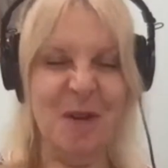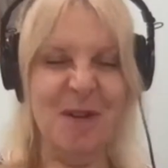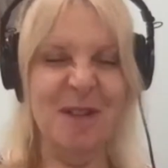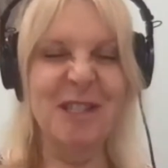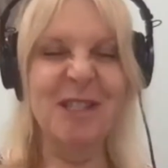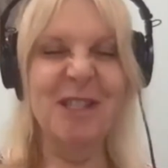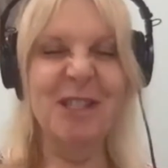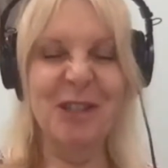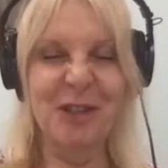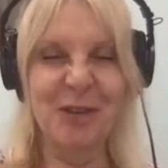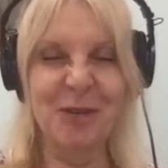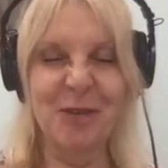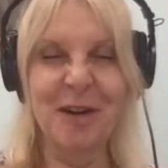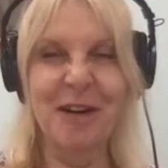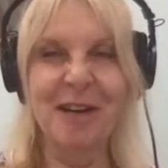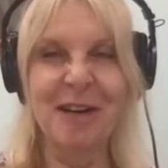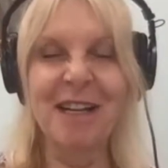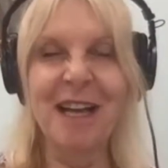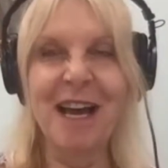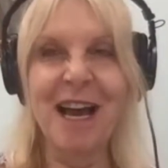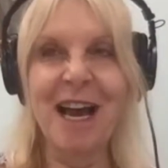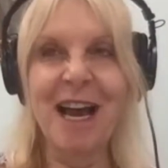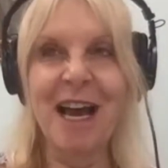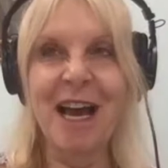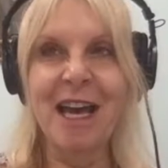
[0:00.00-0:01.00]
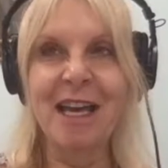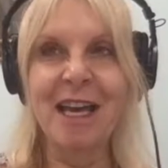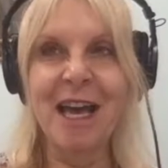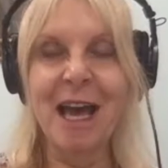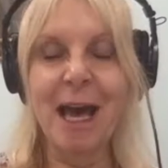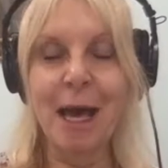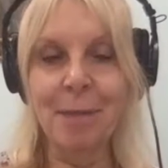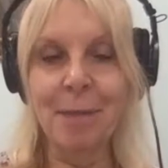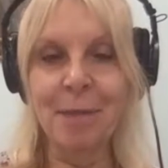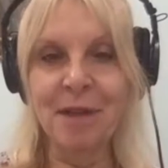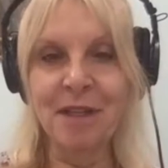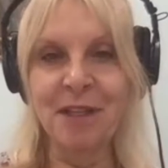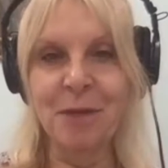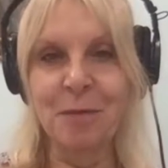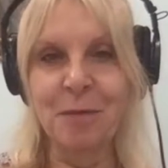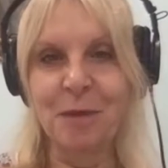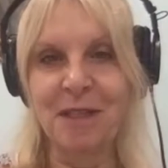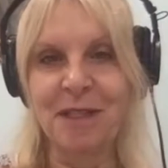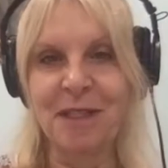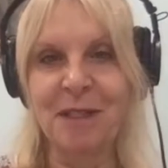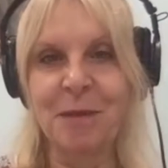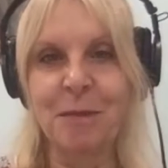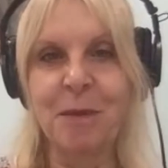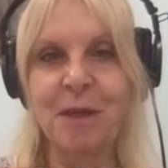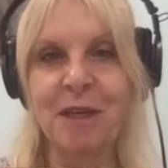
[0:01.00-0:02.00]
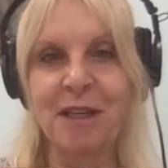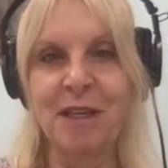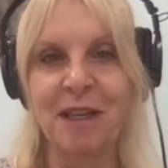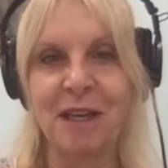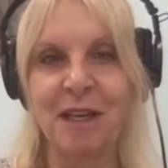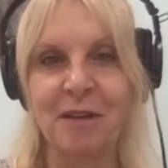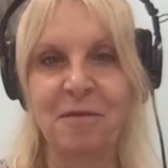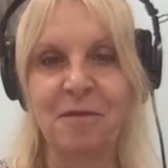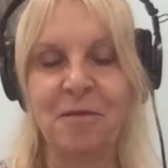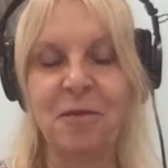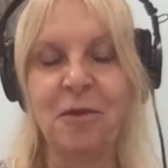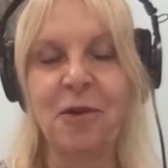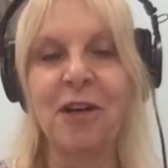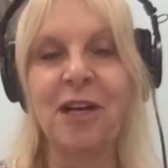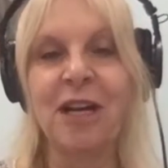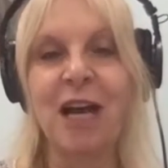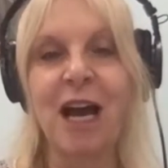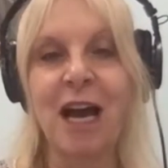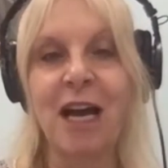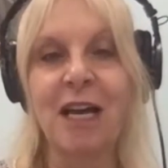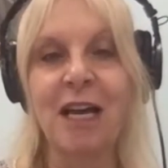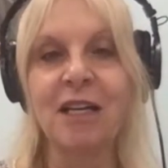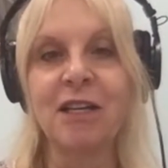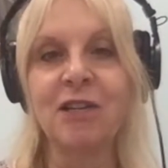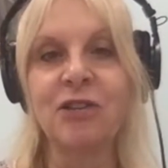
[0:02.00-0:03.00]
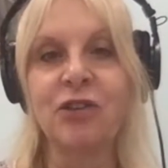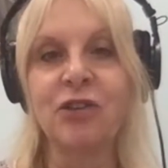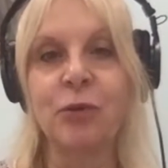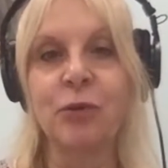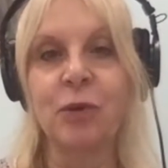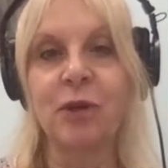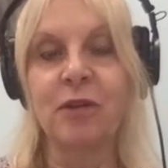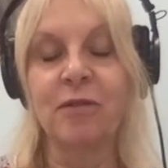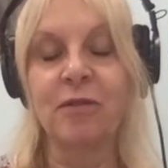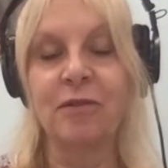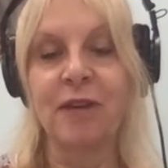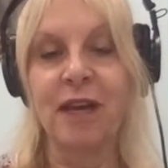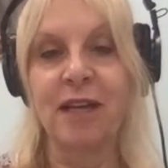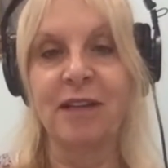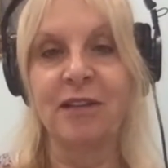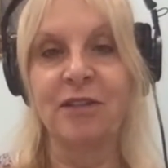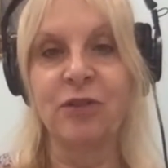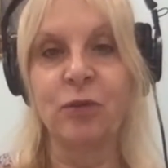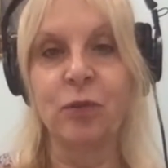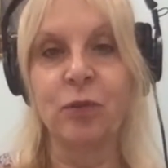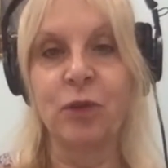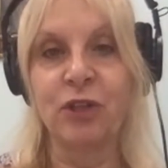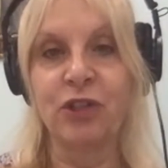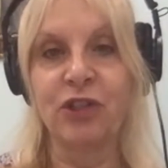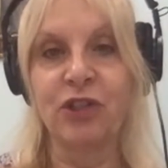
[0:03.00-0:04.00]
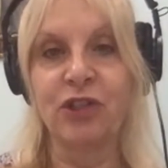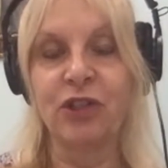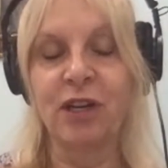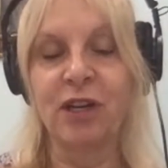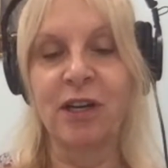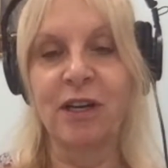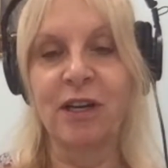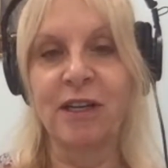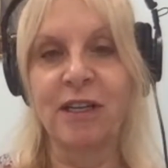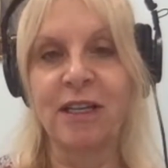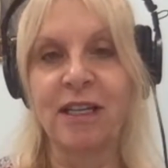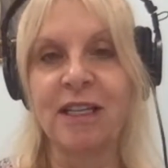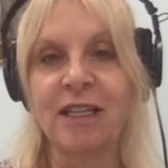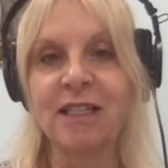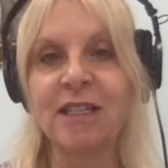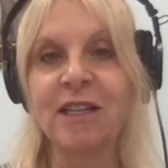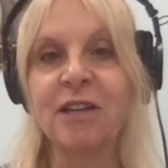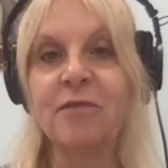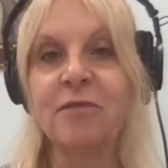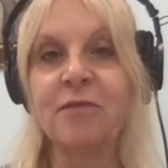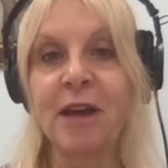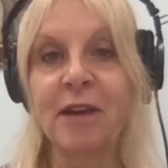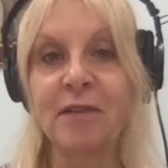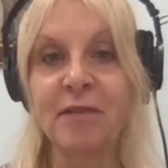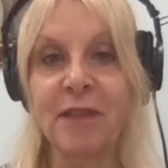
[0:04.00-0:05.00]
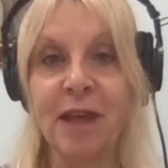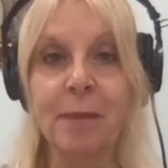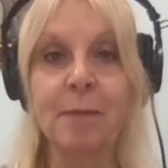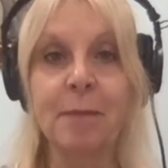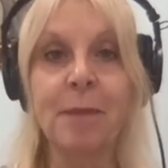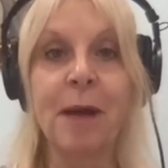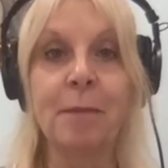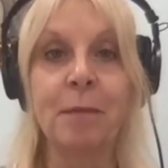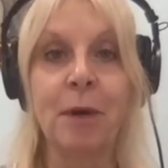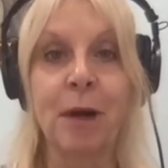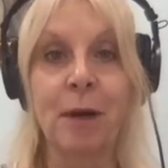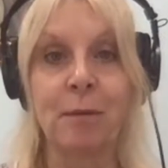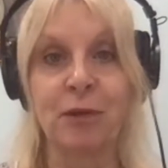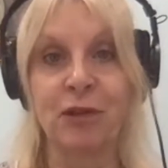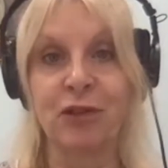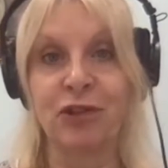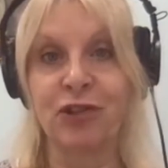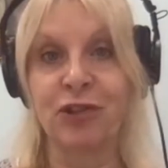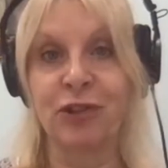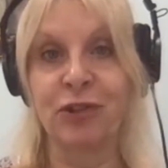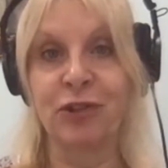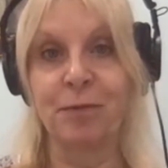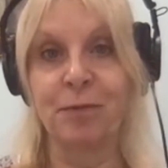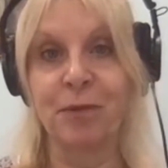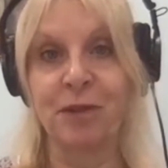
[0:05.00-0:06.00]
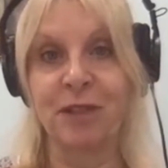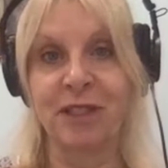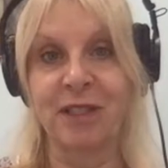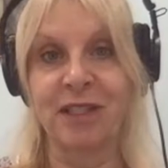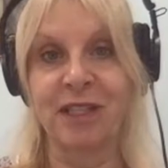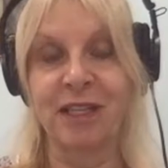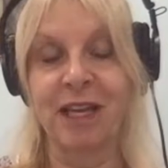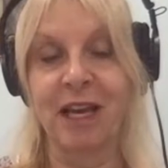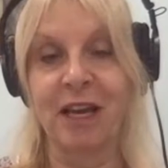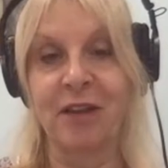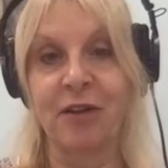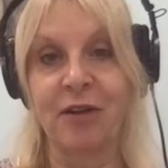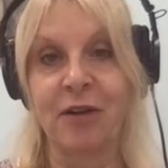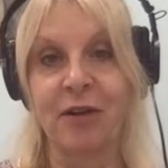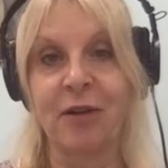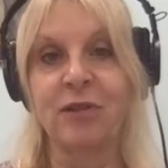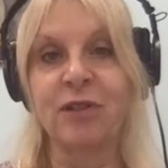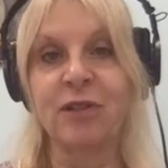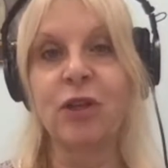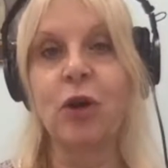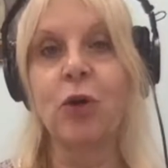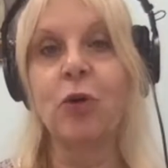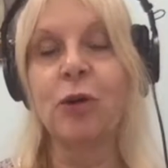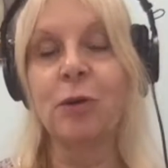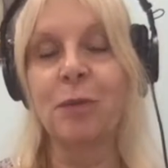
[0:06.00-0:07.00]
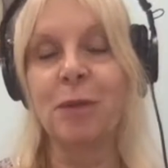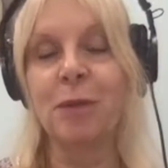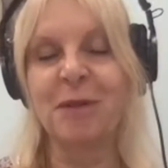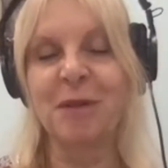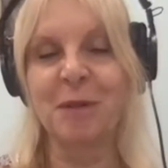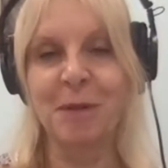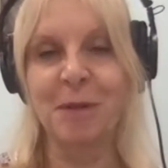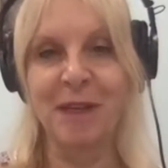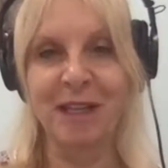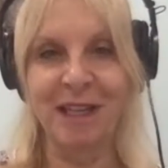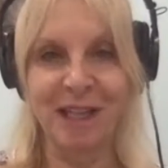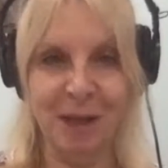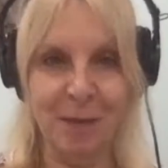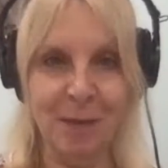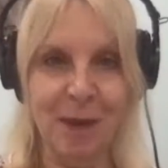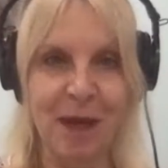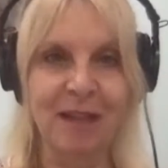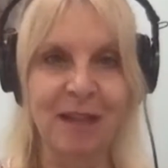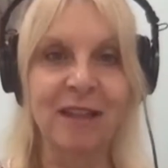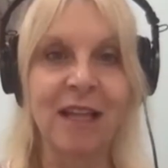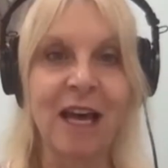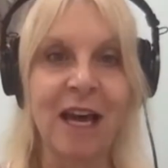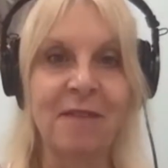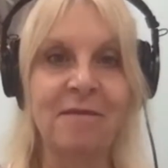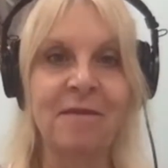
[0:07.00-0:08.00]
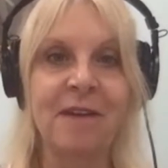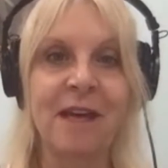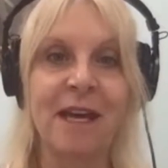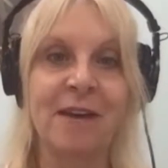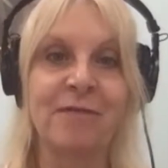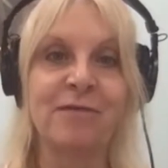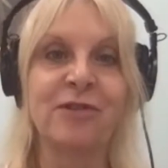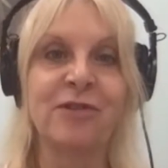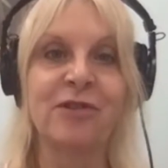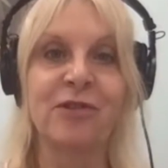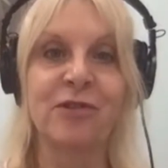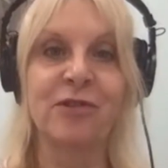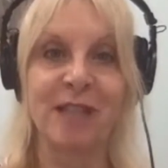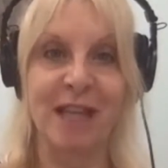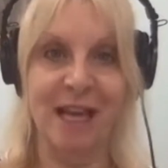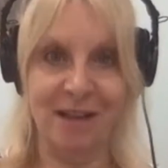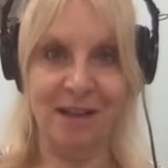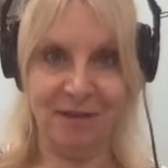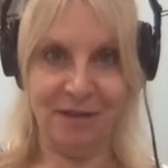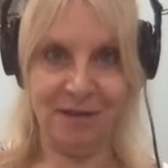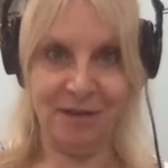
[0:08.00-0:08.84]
short, I happened to be speaking for an I Can Do It event, which is an event that my publisher puts together. I was going to be speaking about life after death